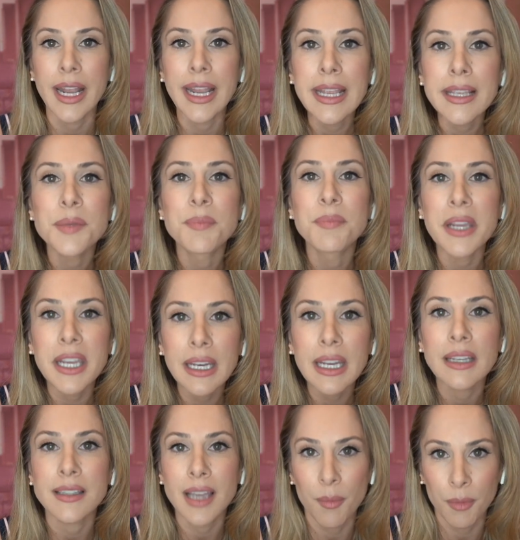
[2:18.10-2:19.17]
is
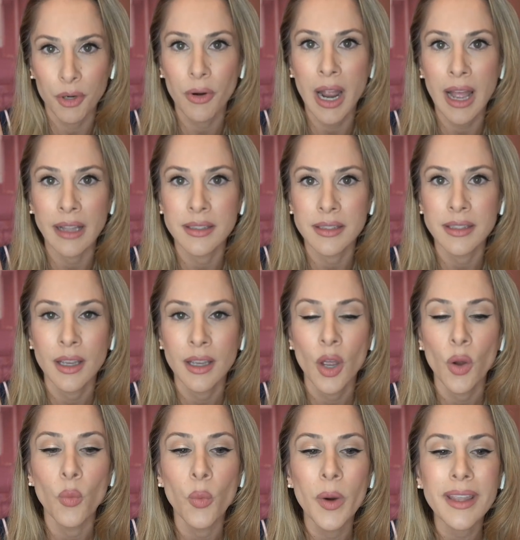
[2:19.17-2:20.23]
beating Democrats
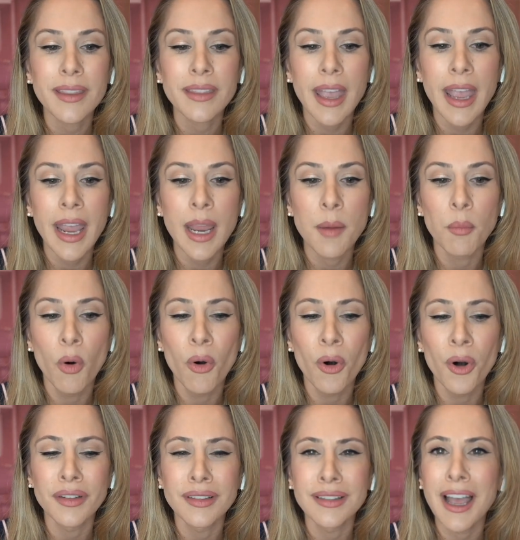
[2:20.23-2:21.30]
with a
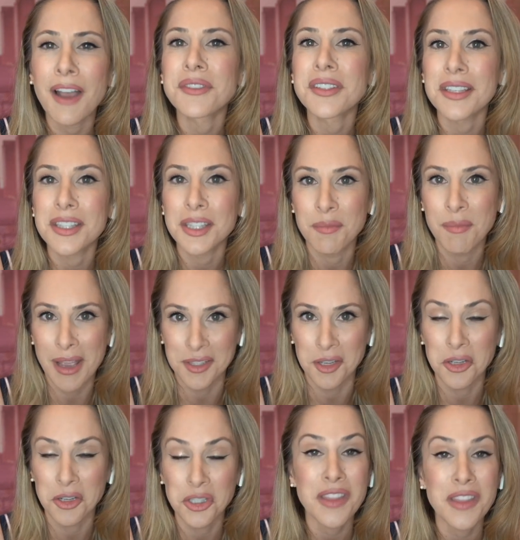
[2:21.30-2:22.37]
more leftist
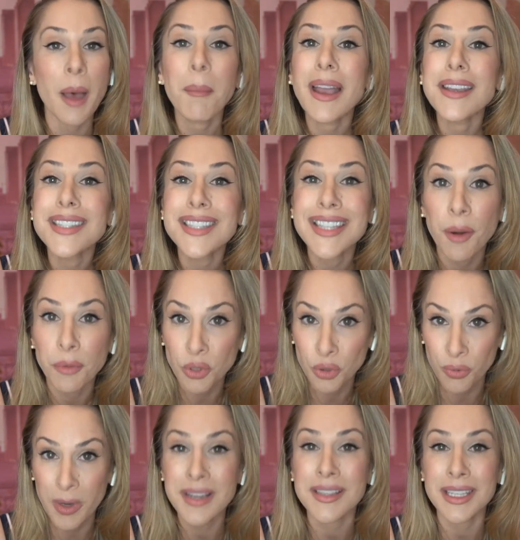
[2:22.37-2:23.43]
message. That might sound
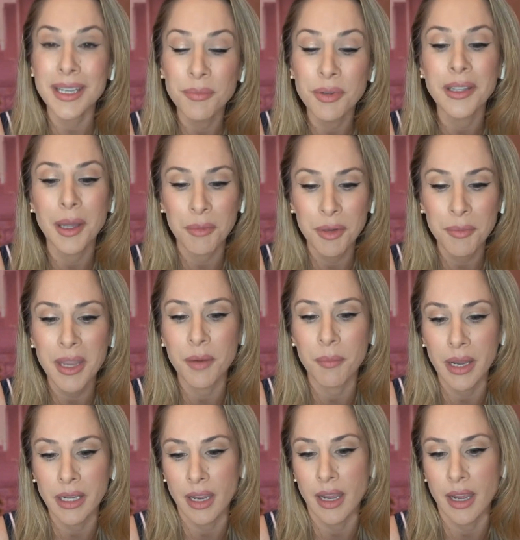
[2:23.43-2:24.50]
crazy, but let me
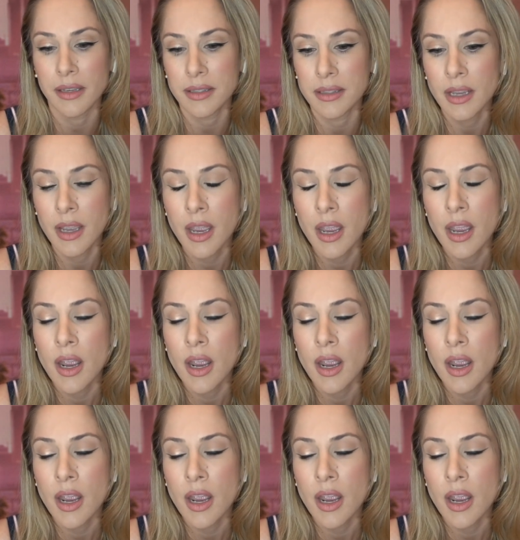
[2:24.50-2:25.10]
make my case.